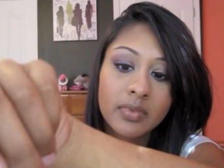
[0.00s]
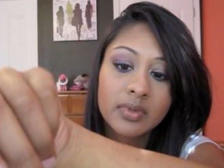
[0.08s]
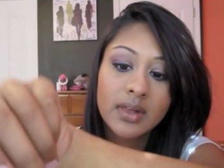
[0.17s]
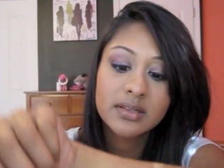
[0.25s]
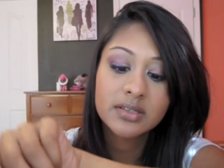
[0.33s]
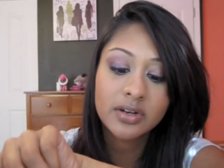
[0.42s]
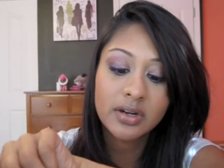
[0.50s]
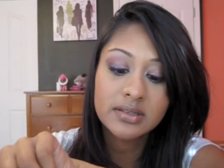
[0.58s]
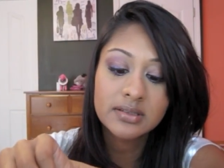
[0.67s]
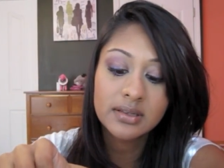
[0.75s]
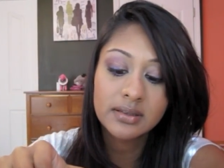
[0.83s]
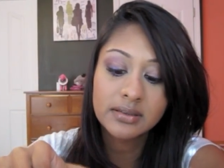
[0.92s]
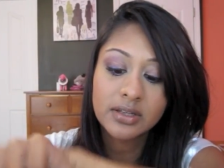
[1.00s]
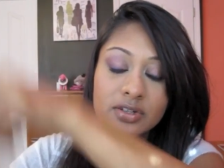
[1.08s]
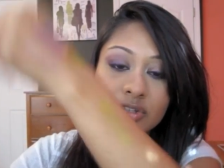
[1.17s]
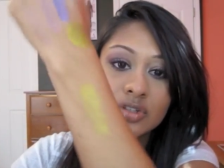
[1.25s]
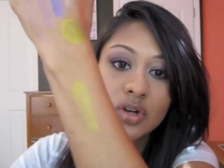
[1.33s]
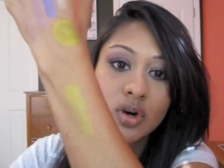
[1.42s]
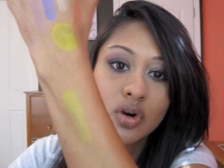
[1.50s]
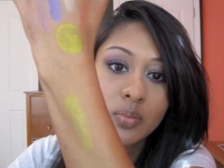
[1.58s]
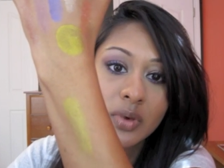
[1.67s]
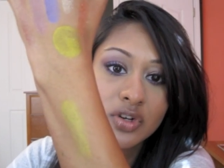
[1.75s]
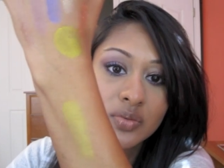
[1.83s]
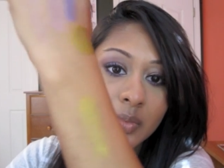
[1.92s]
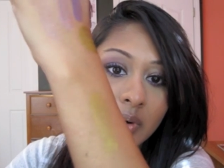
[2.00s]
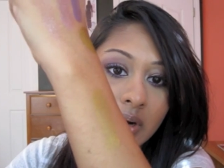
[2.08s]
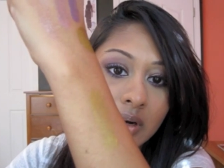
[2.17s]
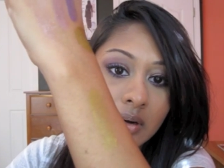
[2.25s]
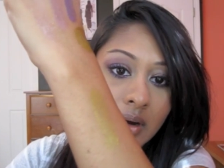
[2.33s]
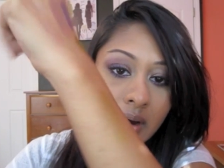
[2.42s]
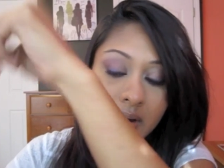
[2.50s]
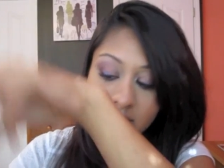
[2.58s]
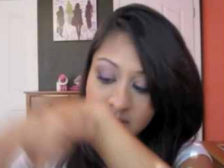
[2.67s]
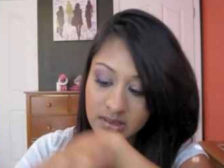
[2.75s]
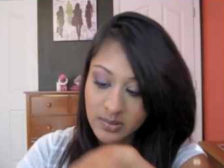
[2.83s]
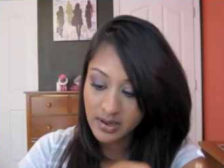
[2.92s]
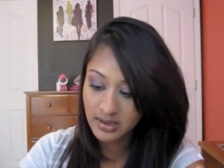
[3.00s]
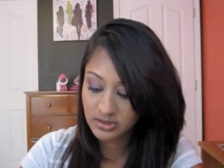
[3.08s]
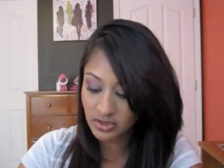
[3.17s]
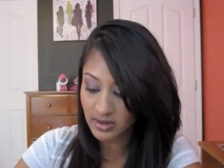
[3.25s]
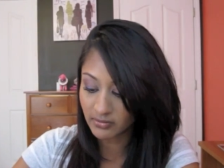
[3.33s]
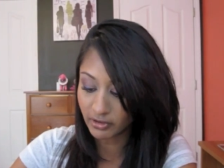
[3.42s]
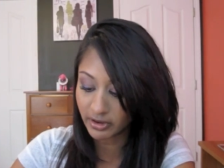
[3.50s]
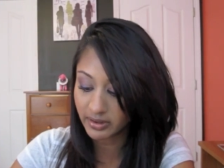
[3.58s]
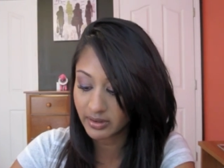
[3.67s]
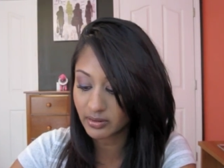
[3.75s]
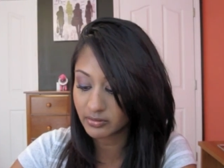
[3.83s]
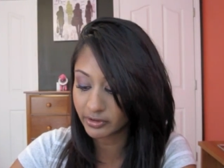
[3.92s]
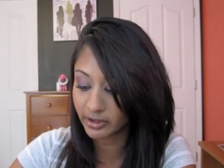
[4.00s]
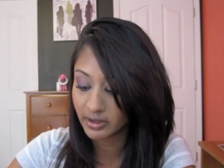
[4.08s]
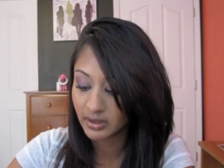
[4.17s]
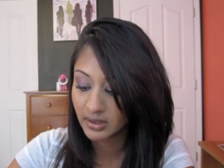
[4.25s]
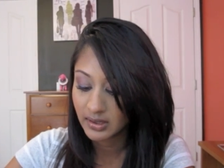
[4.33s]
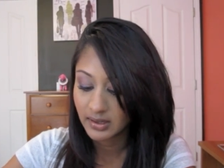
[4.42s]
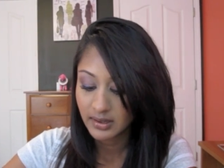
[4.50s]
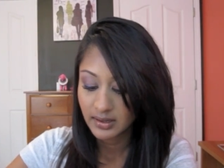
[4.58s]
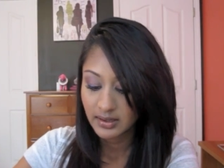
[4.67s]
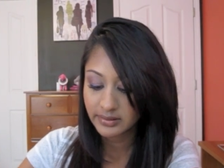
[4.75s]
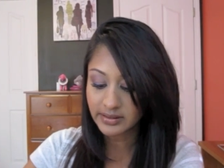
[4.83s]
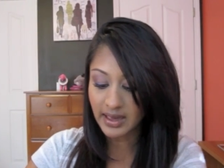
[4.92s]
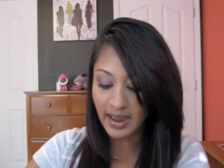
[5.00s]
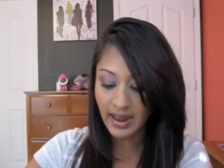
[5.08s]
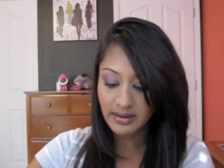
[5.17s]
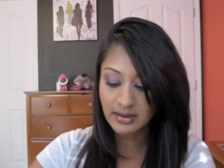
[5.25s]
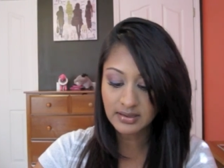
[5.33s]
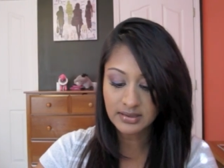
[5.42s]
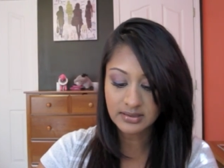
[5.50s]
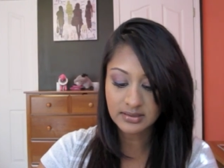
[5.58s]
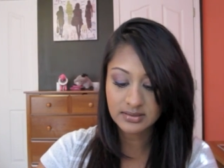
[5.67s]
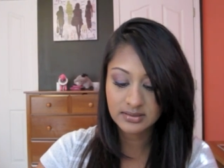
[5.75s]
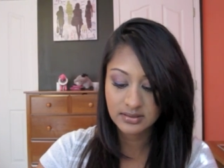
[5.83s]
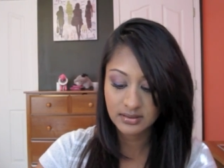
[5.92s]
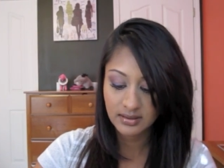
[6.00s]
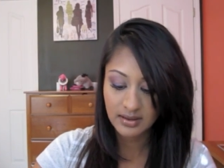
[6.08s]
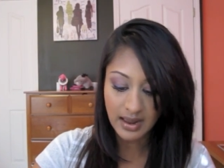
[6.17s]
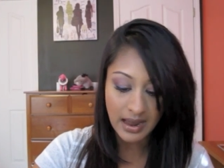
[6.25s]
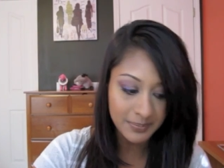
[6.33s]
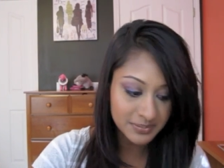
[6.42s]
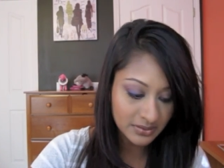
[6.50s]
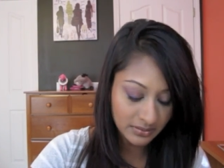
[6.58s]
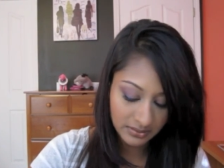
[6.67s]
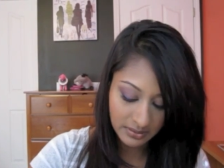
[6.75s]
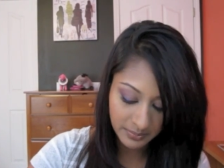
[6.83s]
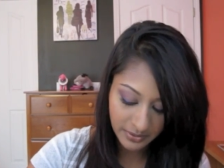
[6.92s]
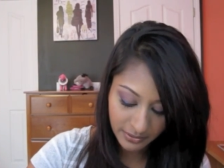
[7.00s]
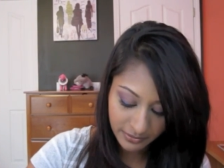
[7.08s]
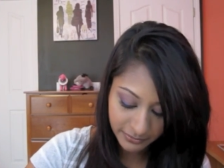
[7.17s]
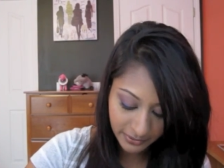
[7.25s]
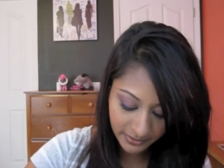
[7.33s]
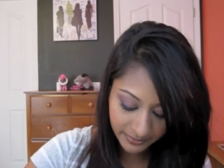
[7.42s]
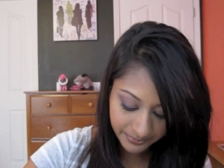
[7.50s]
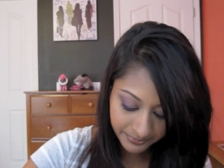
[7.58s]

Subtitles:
That's crazy. Like, there's so much more on it. These products are never gonna get over. That is absolutely beautiful.